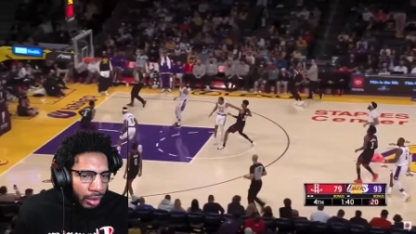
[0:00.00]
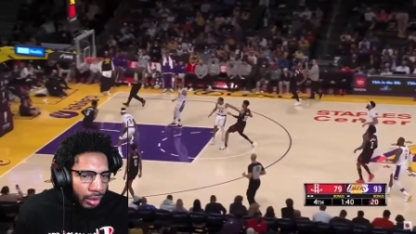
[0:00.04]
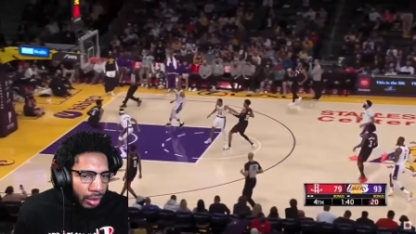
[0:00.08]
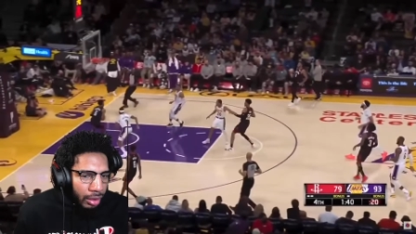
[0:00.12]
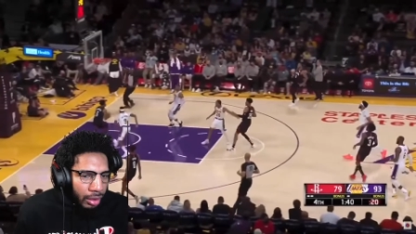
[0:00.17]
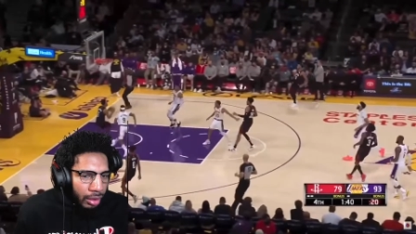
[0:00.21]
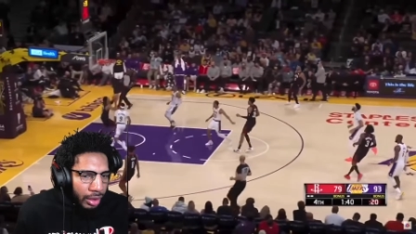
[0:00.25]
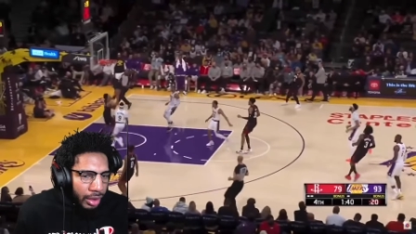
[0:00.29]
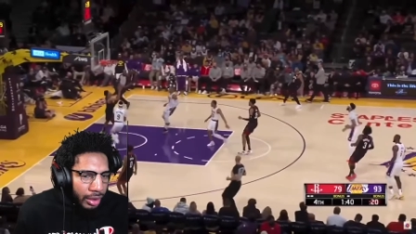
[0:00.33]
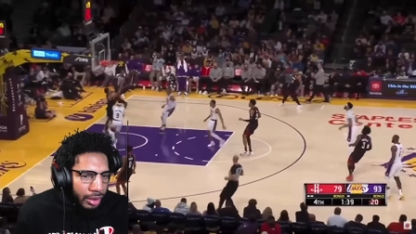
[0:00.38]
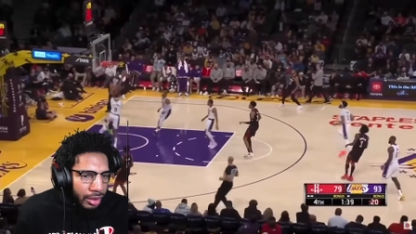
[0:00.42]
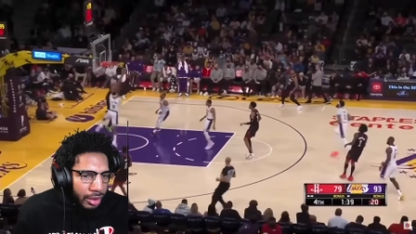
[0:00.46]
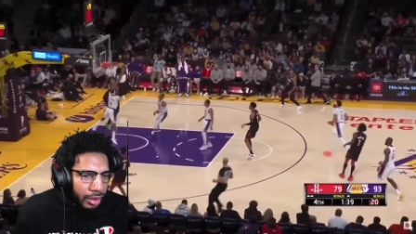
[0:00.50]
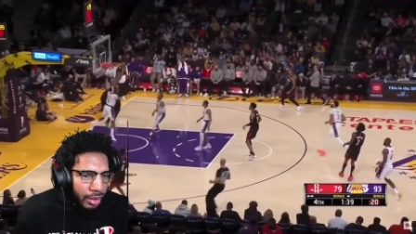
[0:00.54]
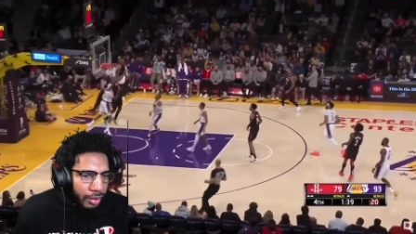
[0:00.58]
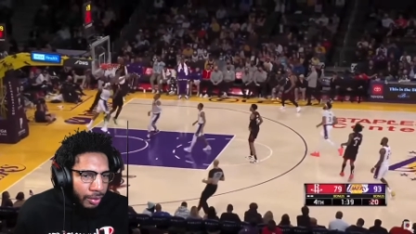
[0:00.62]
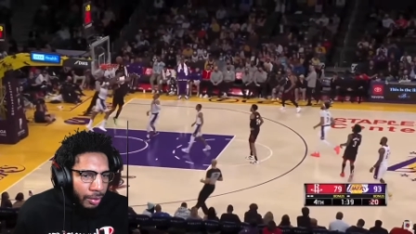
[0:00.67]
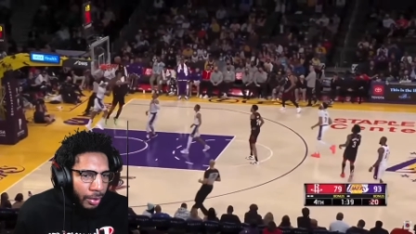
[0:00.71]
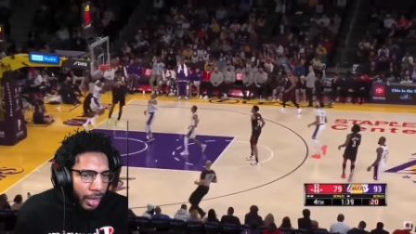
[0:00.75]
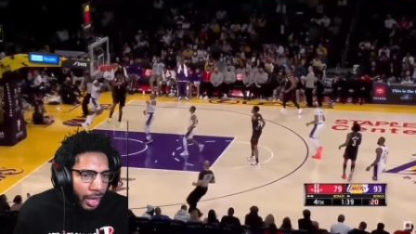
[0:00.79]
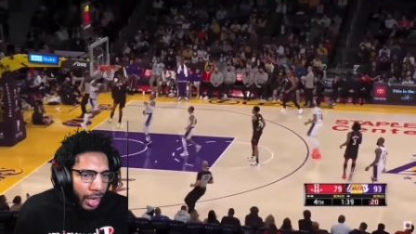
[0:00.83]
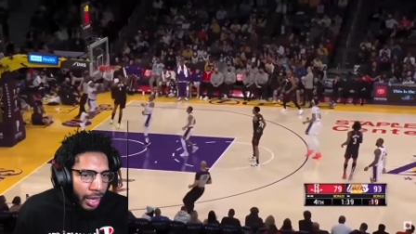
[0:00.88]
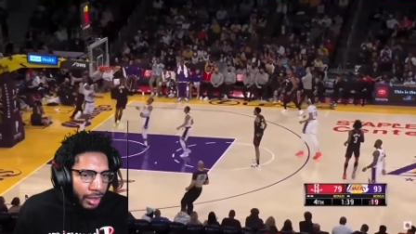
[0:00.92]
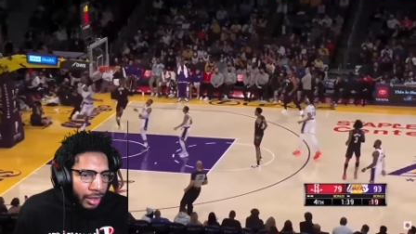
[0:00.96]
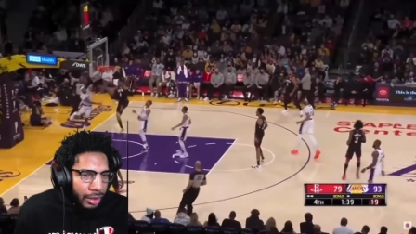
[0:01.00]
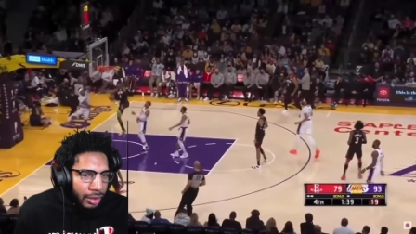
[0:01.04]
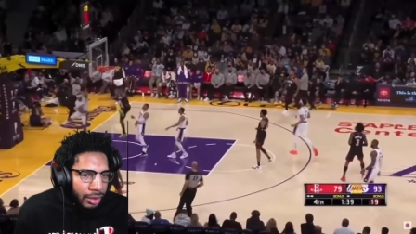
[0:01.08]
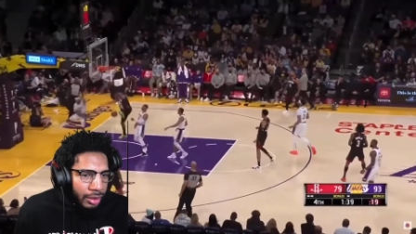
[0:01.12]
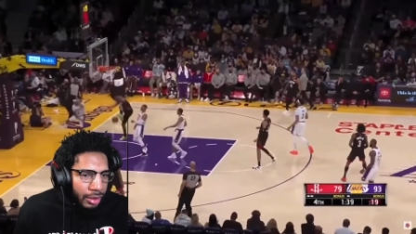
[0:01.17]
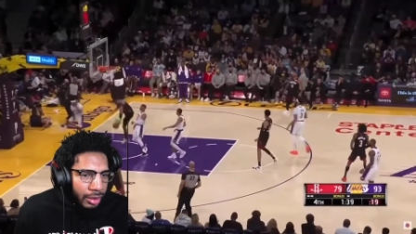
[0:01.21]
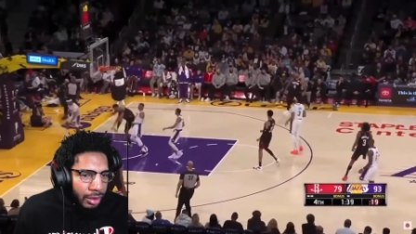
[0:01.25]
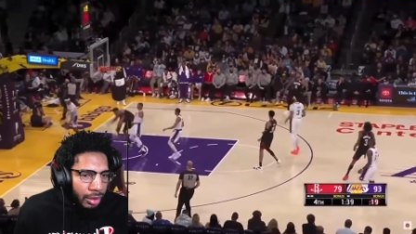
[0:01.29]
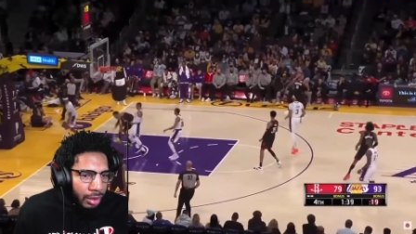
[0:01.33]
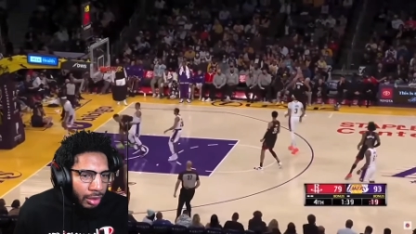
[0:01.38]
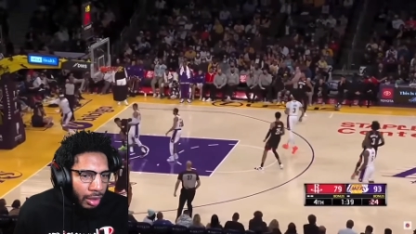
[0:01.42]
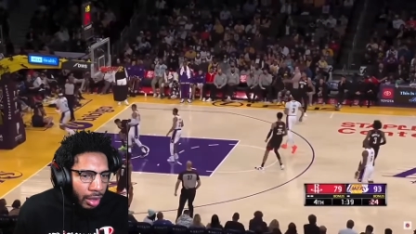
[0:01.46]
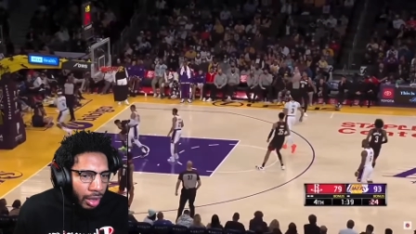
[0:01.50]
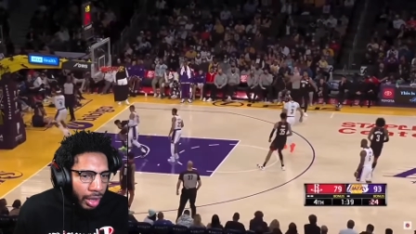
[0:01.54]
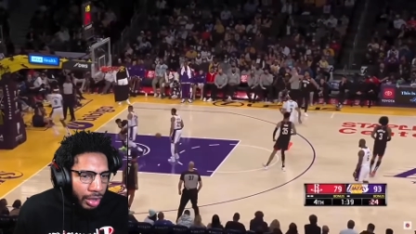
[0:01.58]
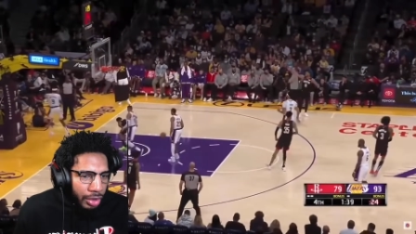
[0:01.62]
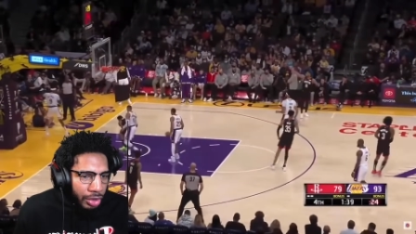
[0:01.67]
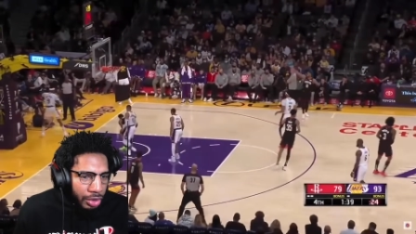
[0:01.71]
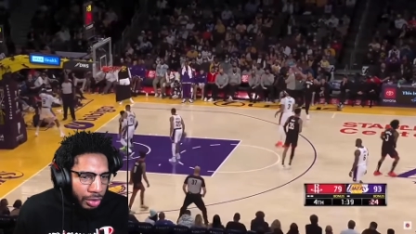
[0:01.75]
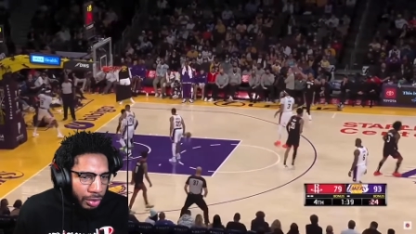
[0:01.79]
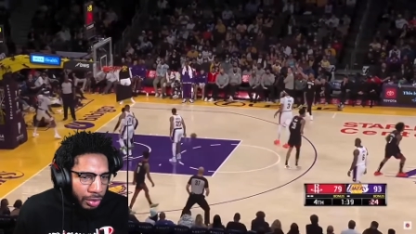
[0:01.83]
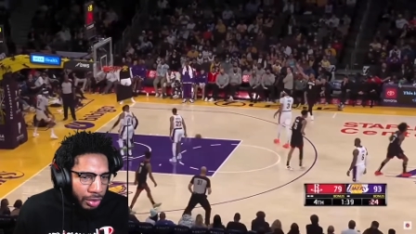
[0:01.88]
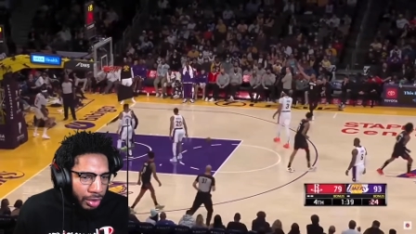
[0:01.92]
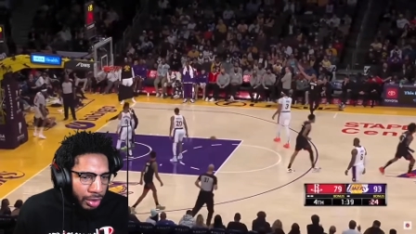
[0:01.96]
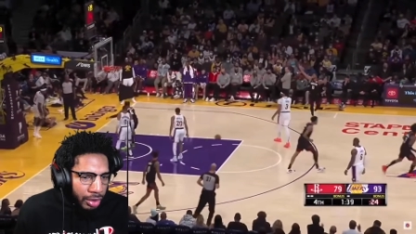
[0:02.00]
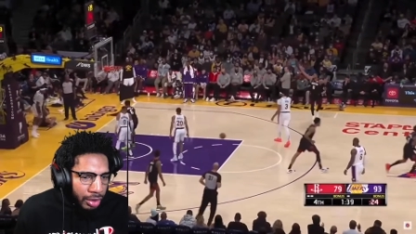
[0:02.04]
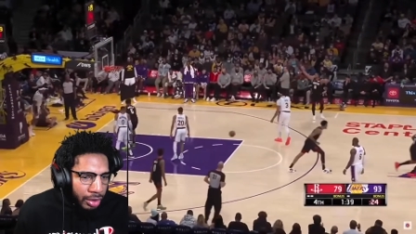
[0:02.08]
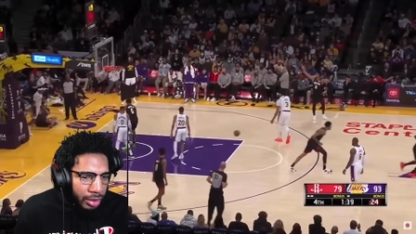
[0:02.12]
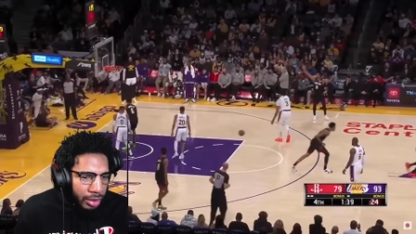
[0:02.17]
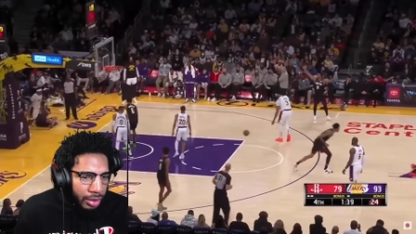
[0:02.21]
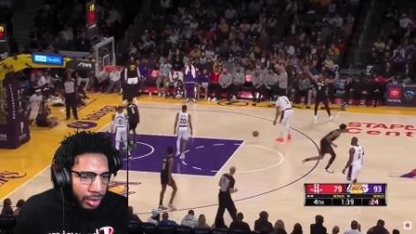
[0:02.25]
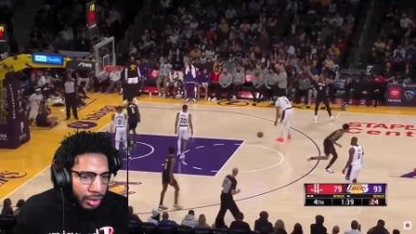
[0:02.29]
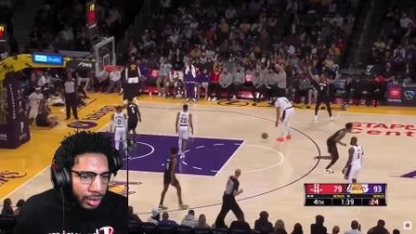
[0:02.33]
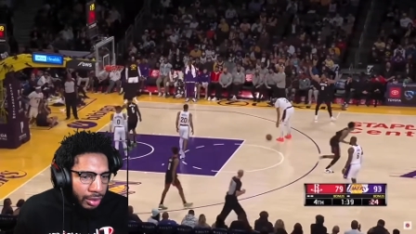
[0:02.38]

Oh, that's tough pass. All right, Junior.